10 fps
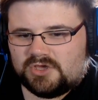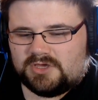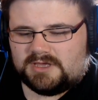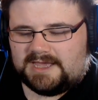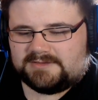
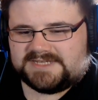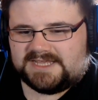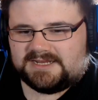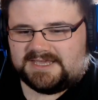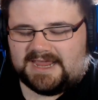How's he
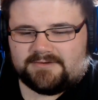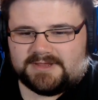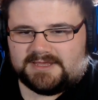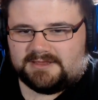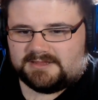gonna
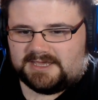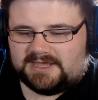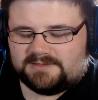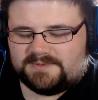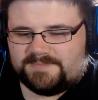carry the
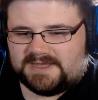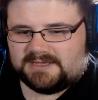helmet back?